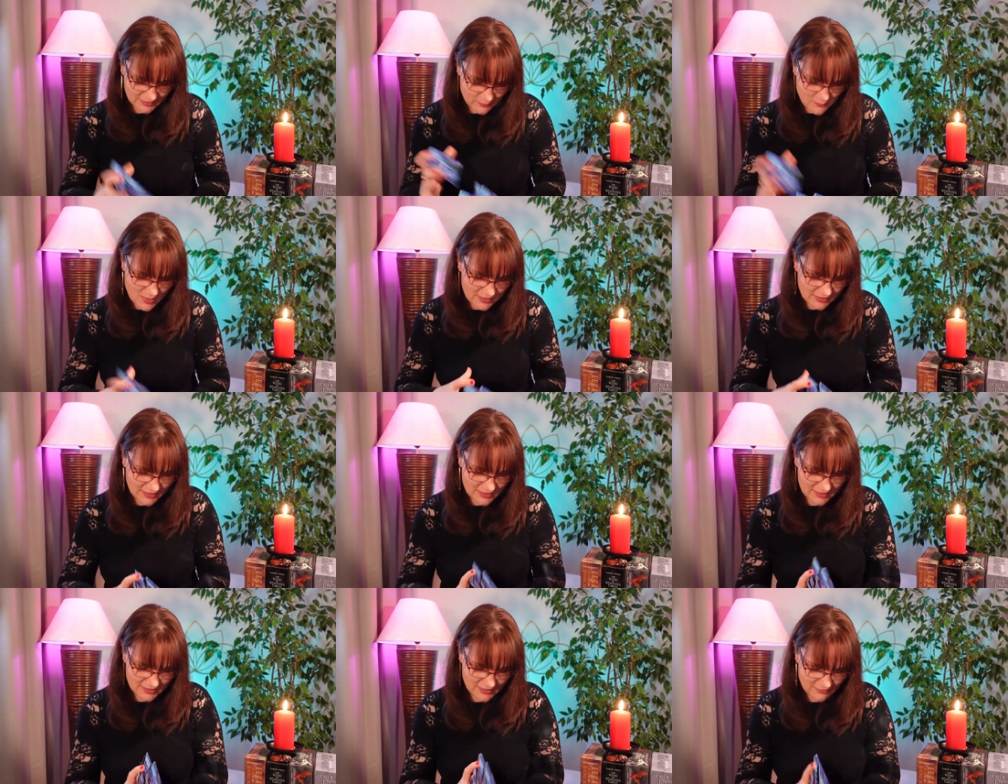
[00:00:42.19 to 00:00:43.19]
One.
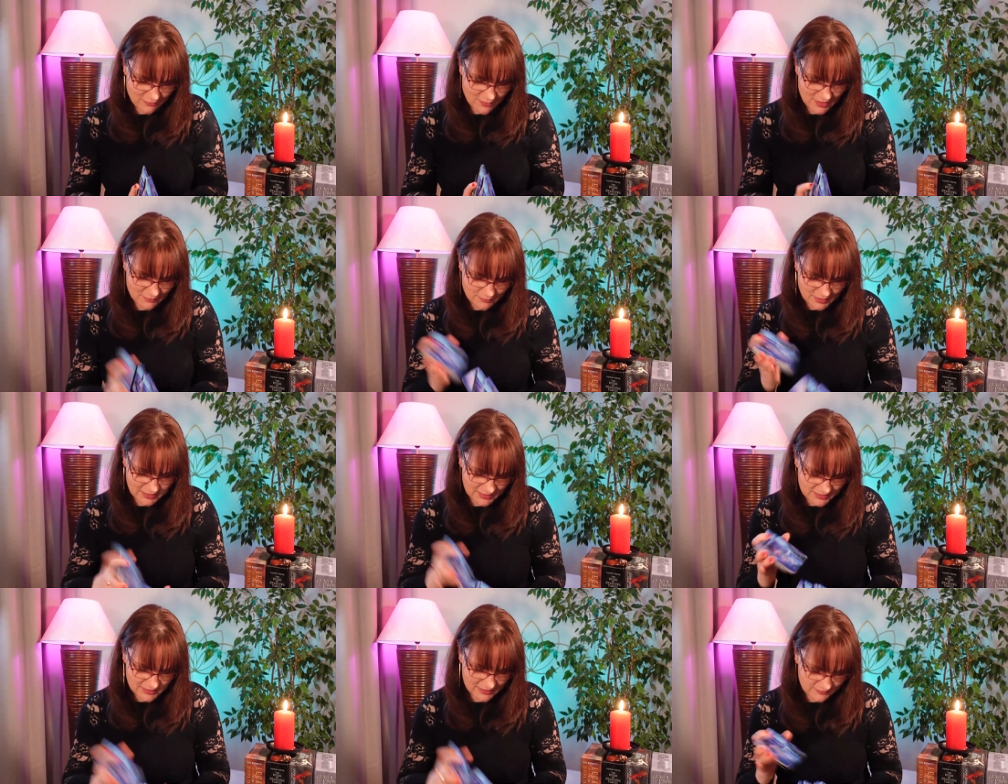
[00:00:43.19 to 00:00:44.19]
Can I have one, please?